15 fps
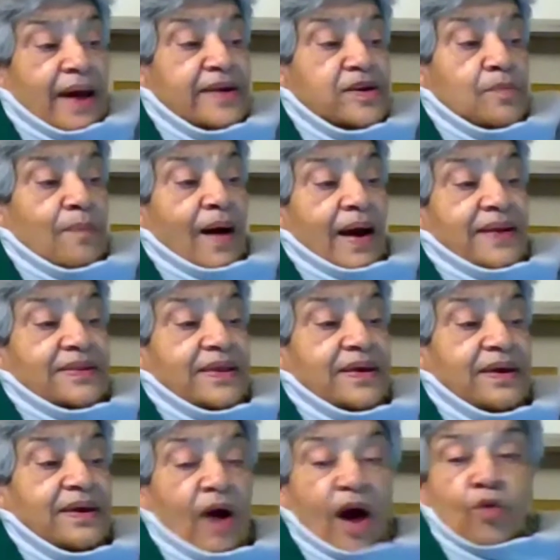it by
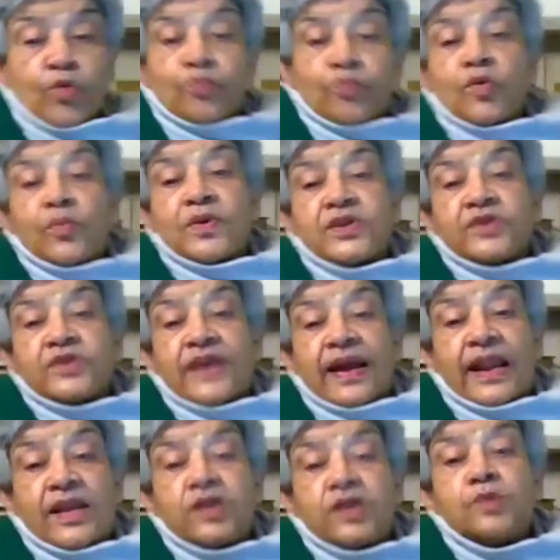the output which is
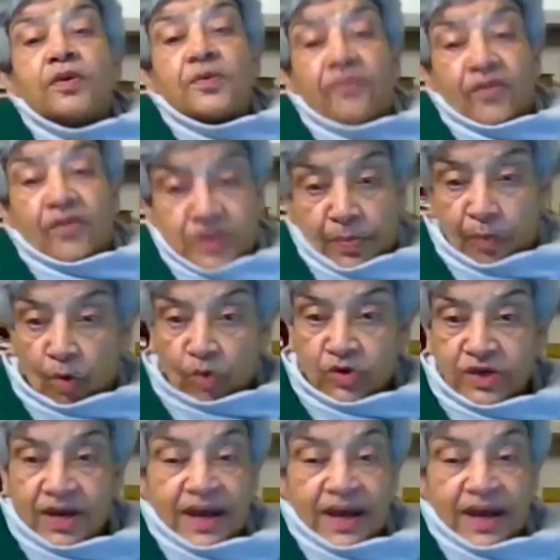eligible for support.